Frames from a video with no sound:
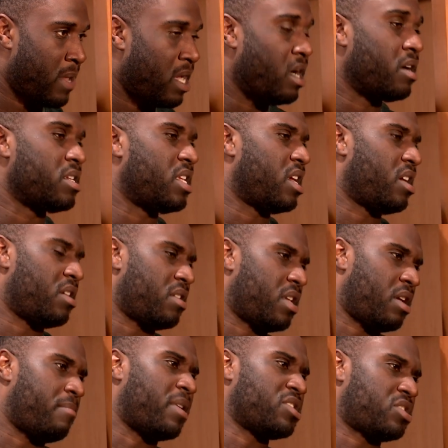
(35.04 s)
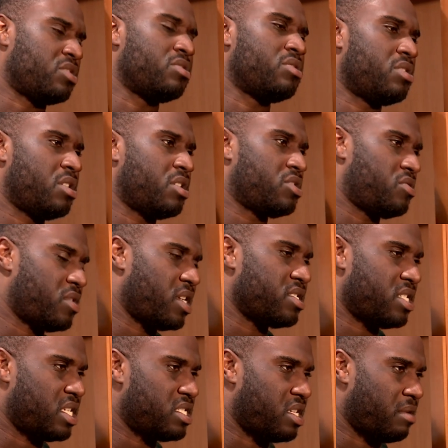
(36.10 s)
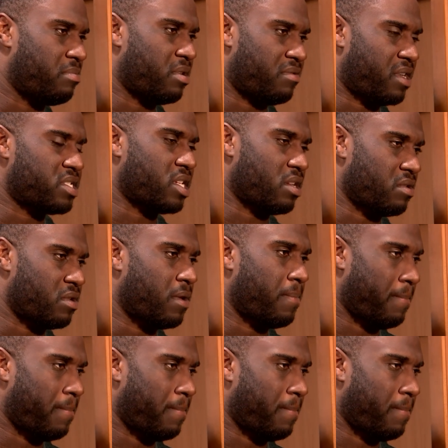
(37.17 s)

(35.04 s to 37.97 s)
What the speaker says: Oh, right? Yeah. Right? My senior year, 2018, I played right tackle, yeah.